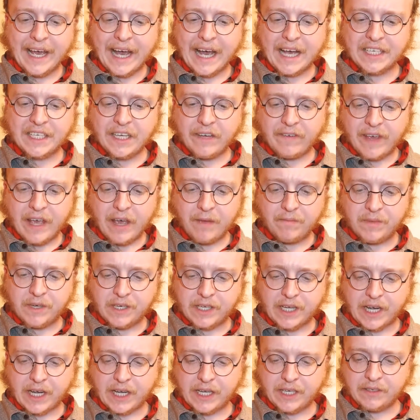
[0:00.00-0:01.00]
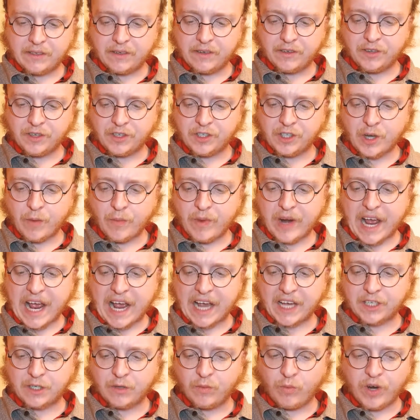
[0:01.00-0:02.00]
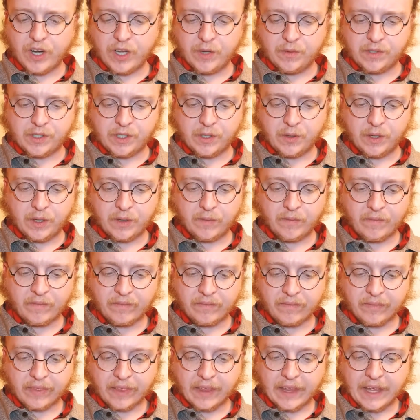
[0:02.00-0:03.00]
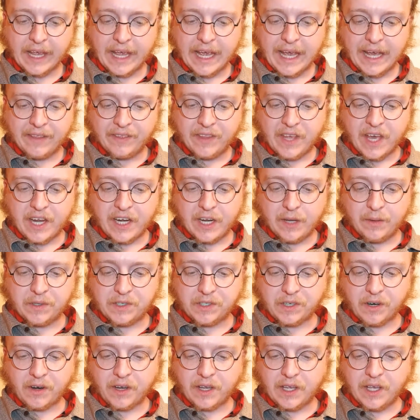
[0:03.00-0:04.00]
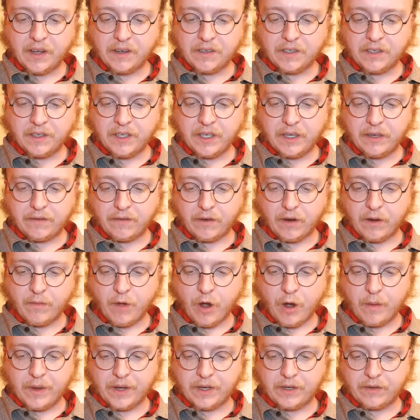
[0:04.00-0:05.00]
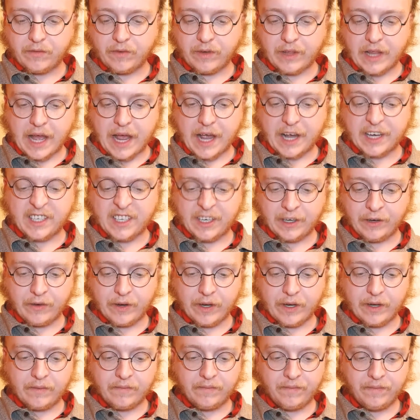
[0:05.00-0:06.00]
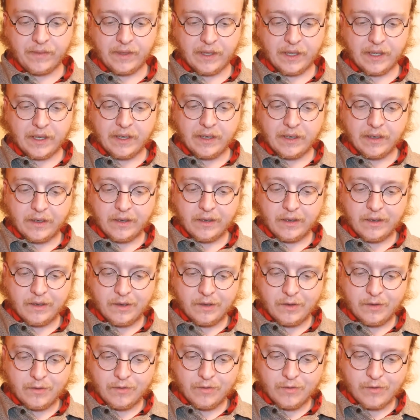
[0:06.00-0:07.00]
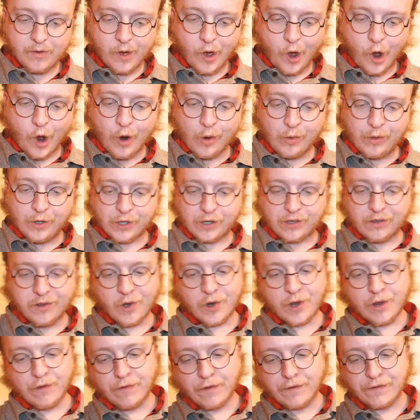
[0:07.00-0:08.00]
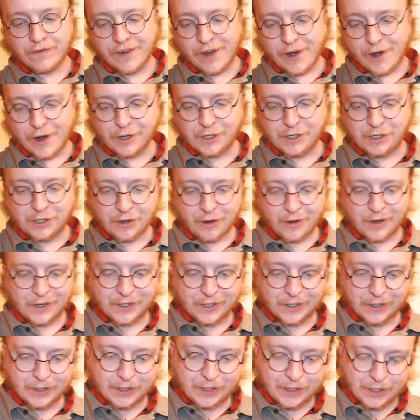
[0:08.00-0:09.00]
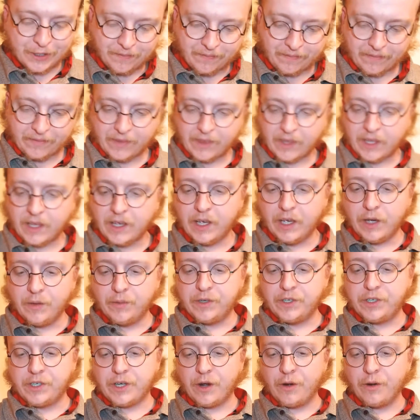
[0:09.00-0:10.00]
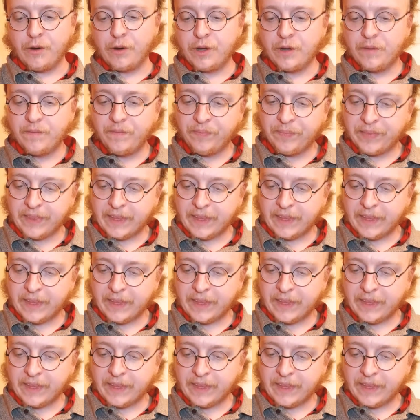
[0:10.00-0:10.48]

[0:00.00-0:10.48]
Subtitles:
as if hypnotized until someone asked him what he was doing. Then he would start guiltily for a moment, relax and grin. "Oh, just looking for flying saucers," he would joke.